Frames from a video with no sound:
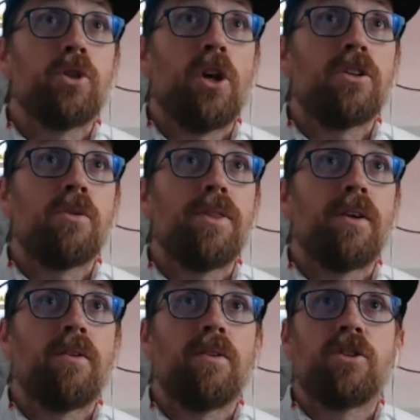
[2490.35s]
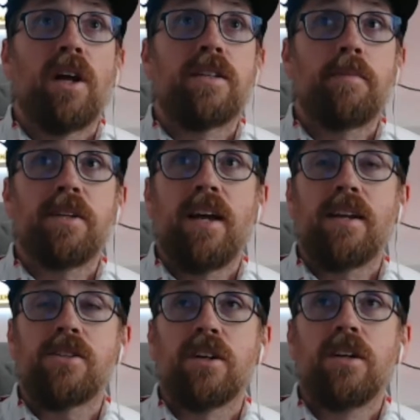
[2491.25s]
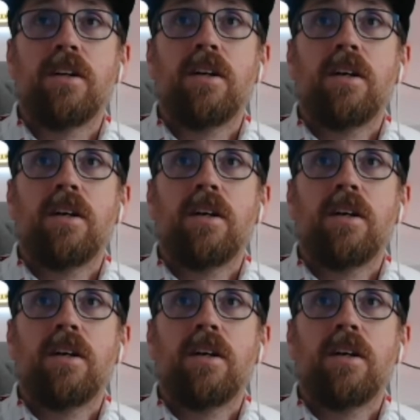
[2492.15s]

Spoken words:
Charlton with the attempted answer